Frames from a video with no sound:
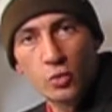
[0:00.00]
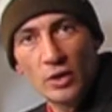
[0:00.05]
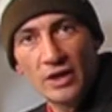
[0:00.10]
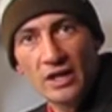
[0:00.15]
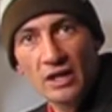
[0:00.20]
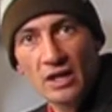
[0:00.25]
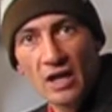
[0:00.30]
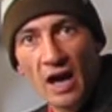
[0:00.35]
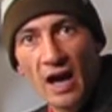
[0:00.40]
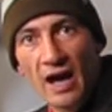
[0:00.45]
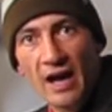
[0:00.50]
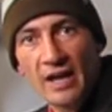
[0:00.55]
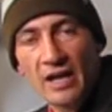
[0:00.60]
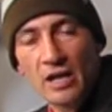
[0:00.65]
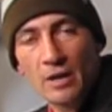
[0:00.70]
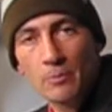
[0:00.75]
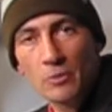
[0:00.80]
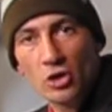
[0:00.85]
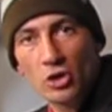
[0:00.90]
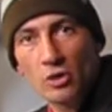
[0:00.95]
week, I
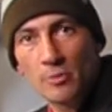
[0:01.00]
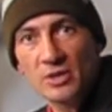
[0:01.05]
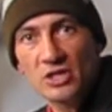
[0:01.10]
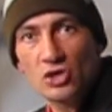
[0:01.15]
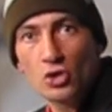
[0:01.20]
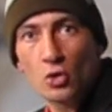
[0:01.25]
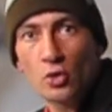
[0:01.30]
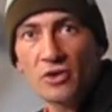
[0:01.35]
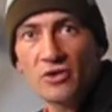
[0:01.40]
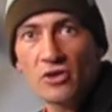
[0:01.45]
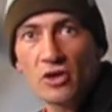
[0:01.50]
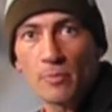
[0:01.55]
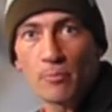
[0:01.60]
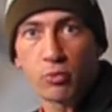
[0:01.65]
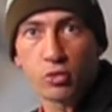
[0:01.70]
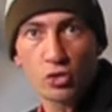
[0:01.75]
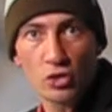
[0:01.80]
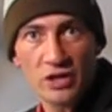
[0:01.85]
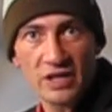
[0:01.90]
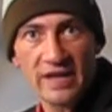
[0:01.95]
am going to be doing the
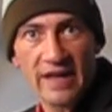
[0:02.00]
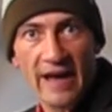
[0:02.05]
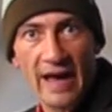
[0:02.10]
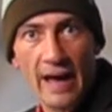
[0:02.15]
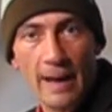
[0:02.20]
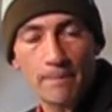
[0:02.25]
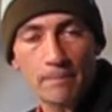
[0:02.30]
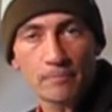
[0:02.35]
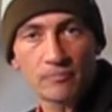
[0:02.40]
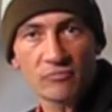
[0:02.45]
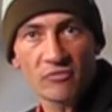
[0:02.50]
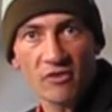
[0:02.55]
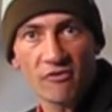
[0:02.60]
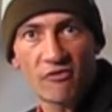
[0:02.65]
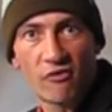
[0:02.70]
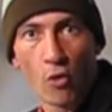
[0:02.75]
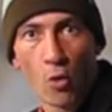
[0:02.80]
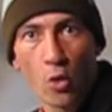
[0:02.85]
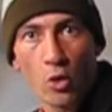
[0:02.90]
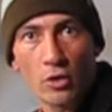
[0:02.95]
pre-cap
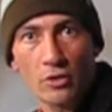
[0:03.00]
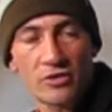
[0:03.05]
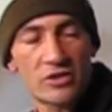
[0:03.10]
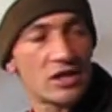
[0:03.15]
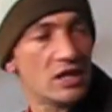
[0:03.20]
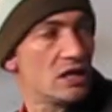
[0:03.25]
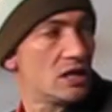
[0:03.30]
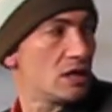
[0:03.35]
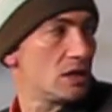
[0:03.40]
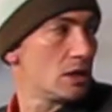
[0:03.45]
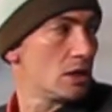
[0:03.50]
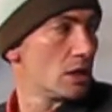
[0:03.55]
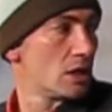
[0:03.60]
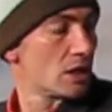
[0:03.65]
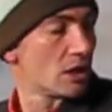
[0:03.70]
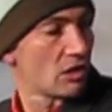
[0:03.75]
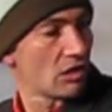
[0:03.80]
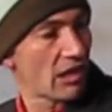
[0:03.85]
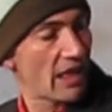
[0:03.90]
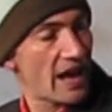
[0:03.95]
for the
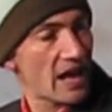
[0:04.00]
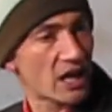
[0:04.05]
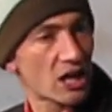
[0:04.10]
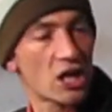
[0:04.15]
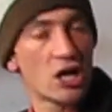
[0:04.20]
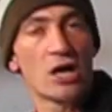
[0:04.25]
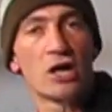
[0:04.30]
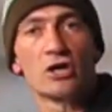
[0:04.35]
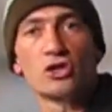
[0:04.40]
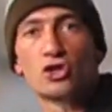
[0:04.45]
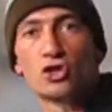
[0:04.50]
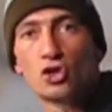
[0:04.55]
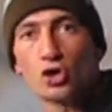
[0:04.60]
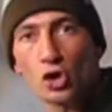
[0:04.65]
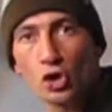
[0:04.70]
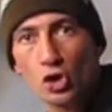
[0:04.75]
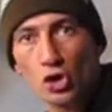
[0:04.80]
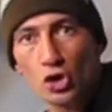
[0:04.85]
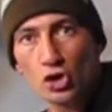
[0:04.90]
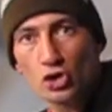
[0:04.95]
Lech
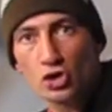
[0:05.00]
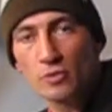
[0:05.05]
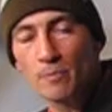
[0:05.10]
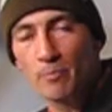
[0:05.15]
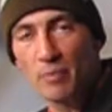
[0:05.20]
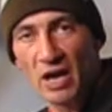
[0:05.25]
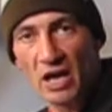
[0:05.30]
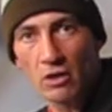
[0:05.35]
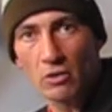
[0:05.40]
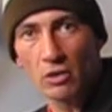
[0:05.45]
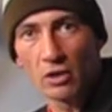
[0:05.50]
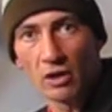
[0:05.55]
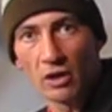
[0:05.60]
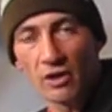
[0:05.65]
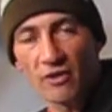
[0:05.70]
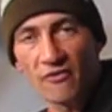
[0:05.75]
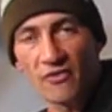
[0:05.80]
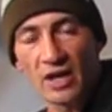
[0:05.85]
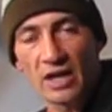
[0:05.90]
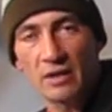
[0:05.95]
Zürs
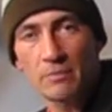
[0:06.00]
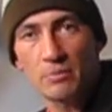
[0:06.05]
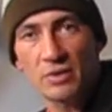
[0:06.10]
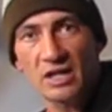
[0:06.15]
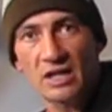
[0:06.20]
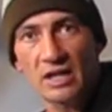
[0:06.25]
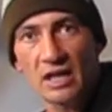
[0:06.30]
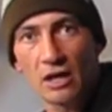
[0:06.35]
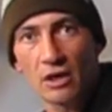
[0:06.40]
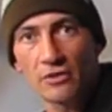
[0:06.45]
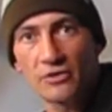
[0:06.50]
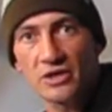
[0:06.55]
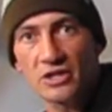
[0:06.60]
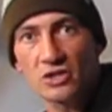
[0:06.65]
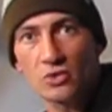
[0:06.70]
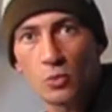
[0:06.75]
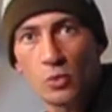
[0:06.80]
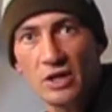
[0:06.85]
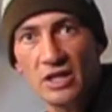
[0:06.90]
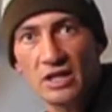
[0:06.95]
parallel event being held
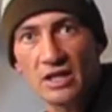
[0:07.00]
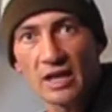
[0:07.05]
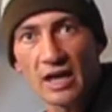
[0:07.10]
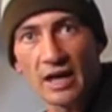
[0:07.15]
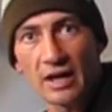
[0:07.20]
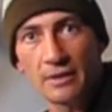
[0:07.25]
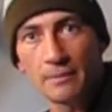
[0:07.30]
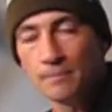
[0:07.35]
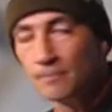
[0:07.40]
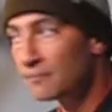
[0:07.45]
this weekend.